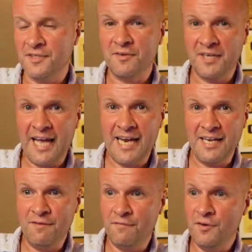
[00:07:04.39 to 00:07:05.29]
So again,
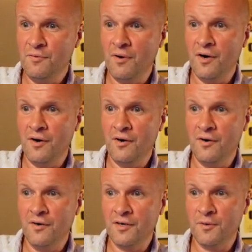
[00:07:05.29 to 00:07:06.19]
if you
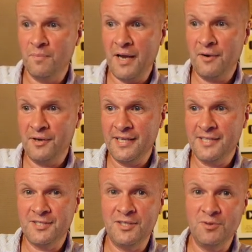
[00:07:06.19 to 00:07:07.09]
are comparing
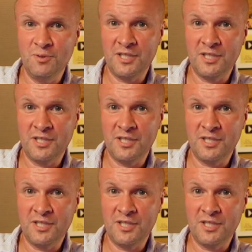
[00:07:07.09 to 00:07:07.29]
this to your